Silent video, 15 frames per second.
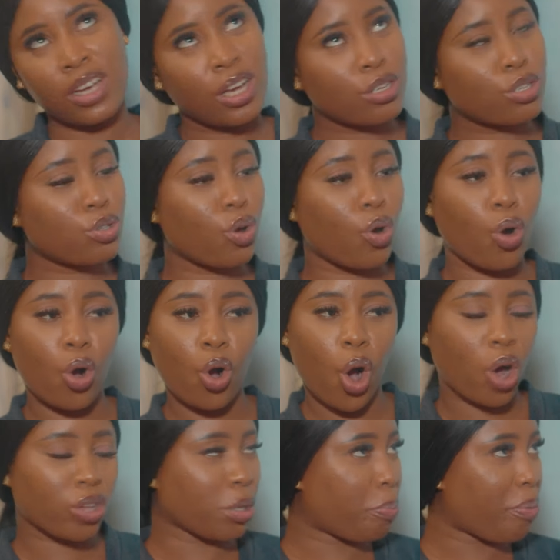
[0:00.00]
So
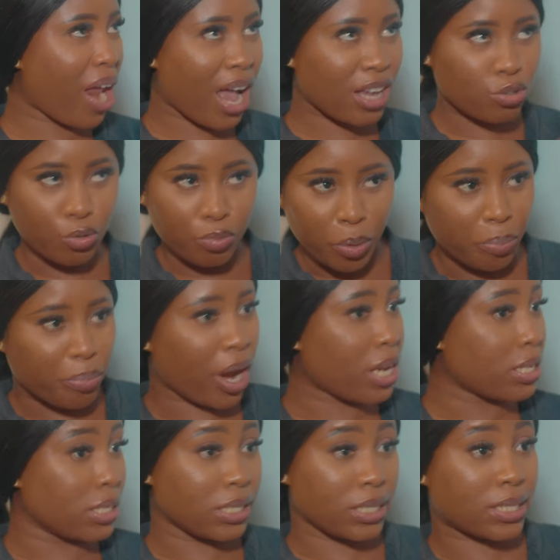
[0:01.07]
all the prayers we've been
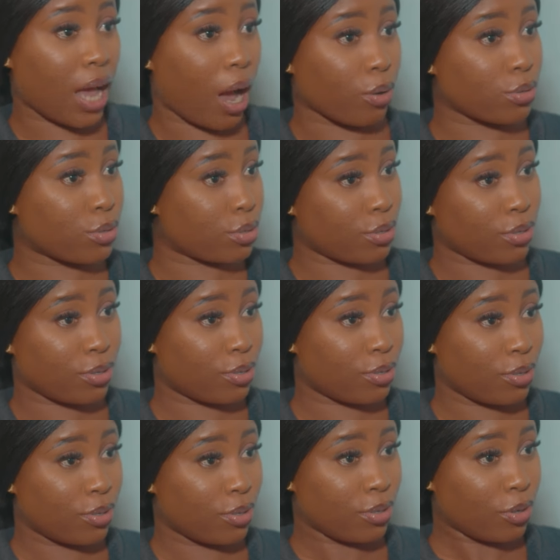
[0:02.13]
praying in this house,
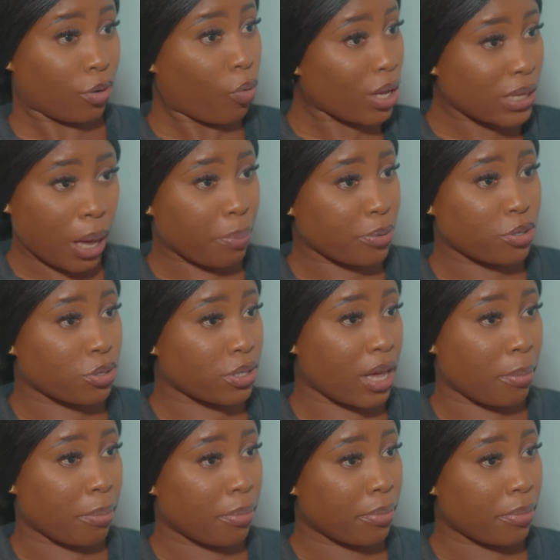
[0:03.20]
what happened to
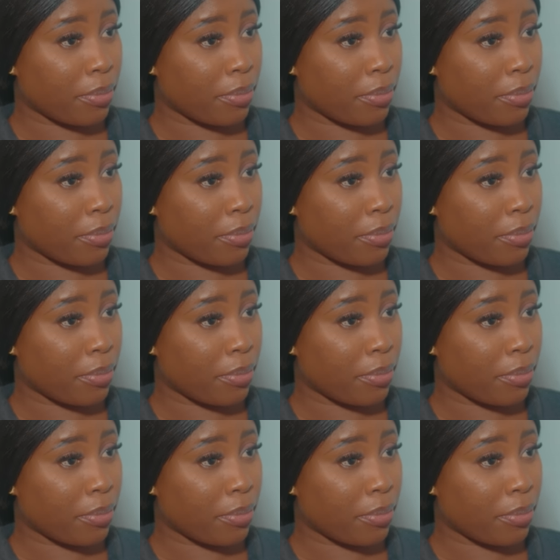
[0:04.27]
them?